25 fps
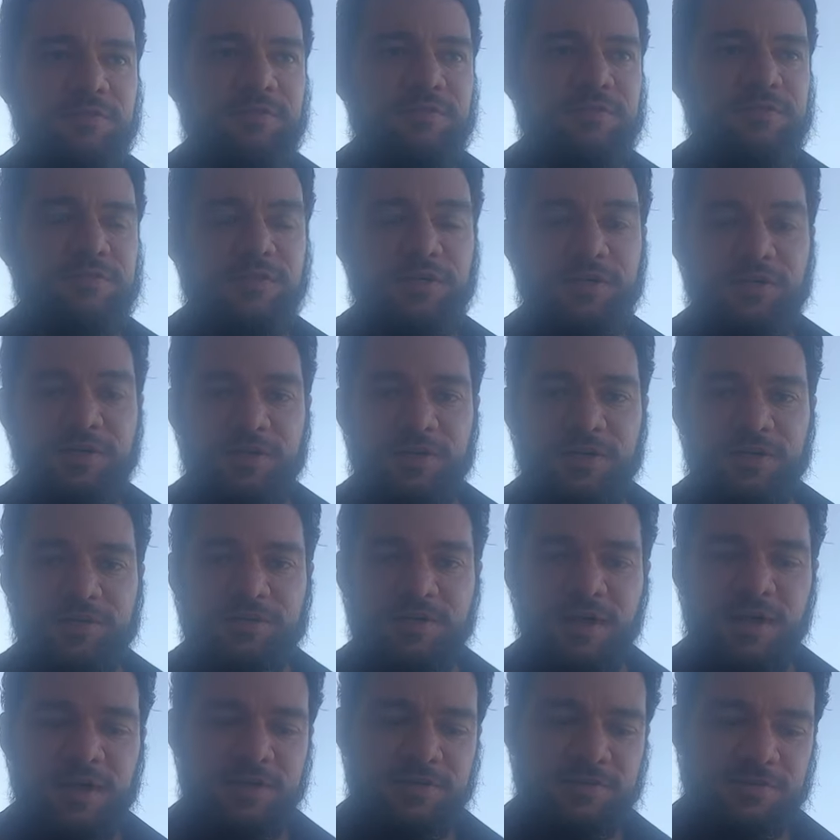
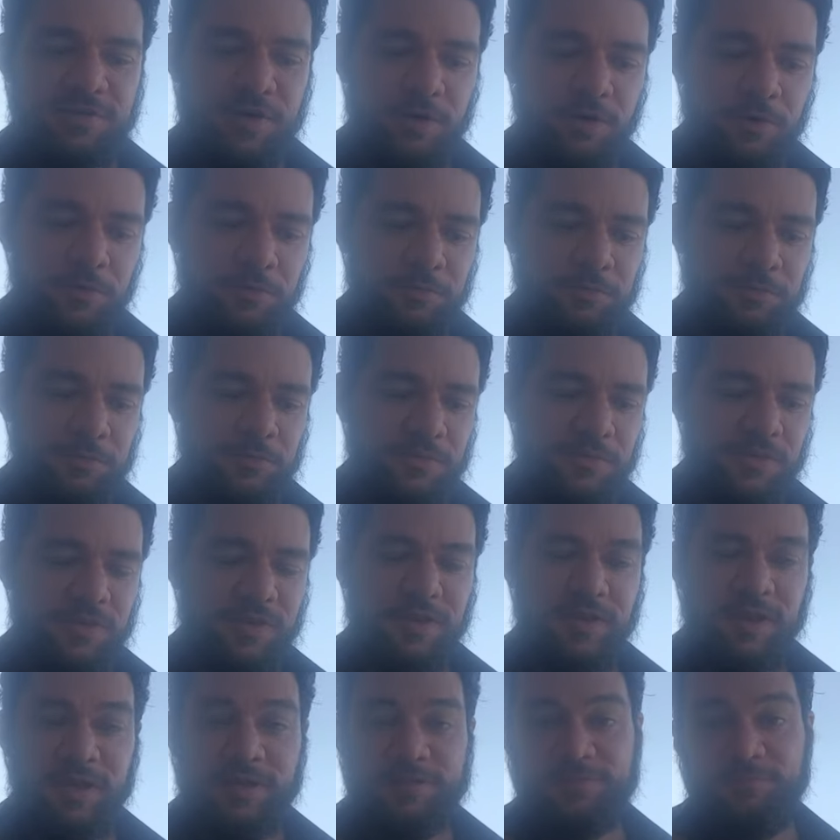series. So
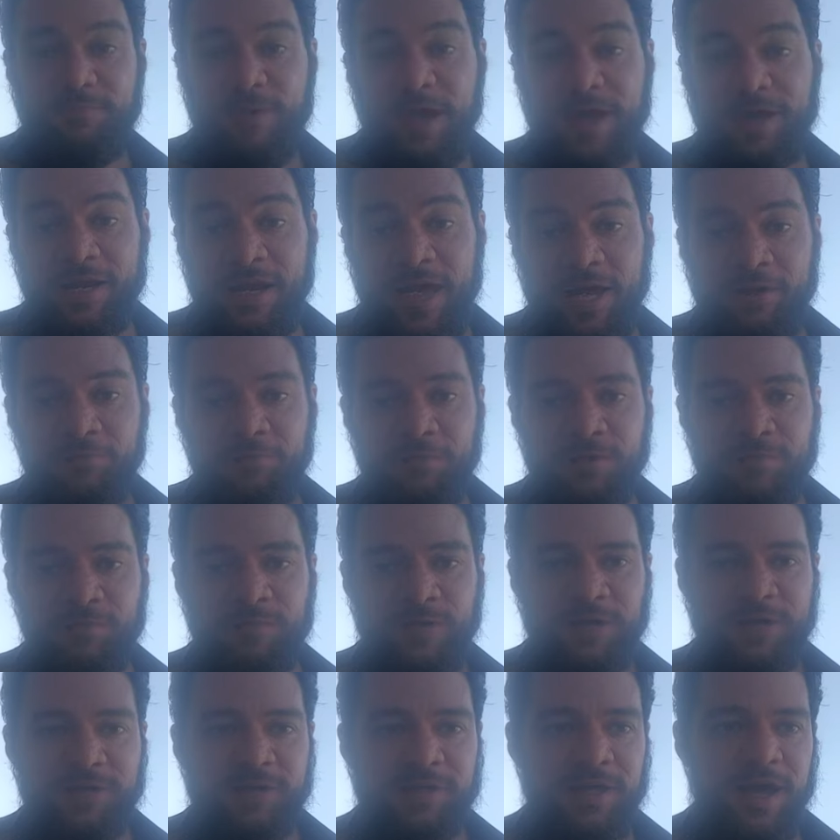it's men and
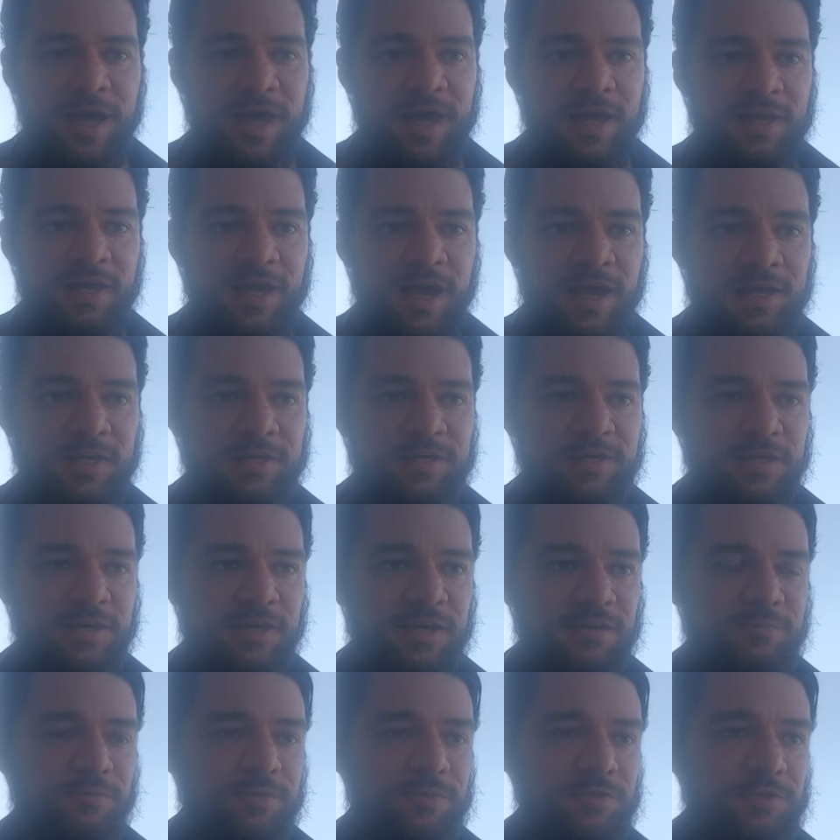women and
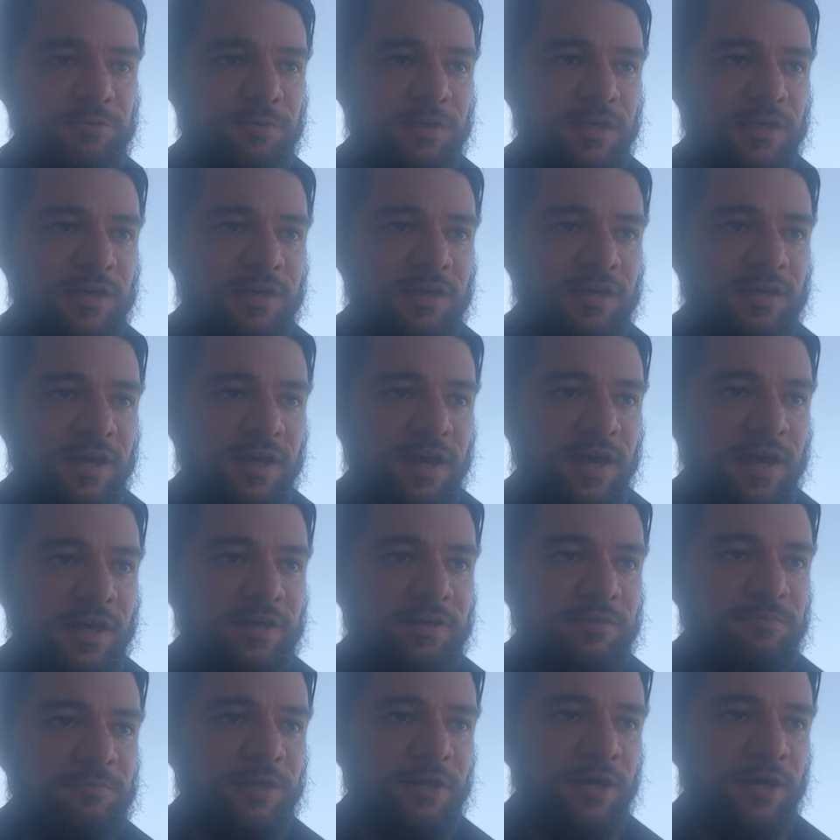anything in between and